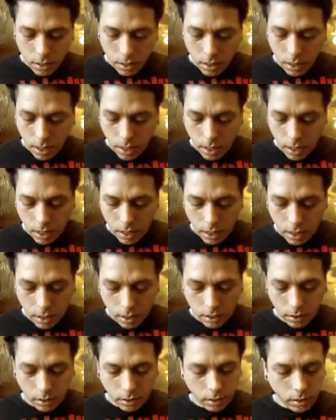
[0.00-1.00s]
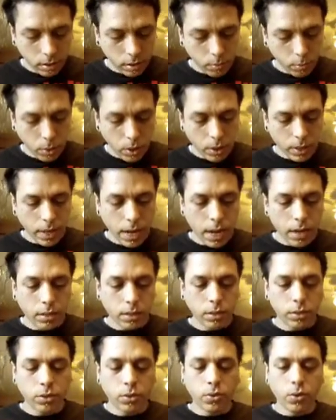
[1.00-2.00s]
is burnt down,
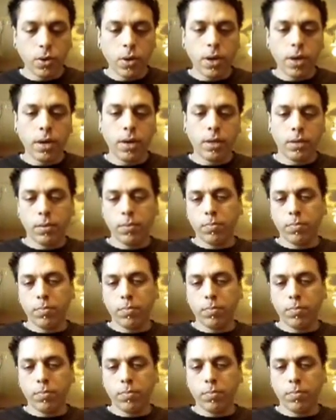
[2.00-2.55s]
destroyed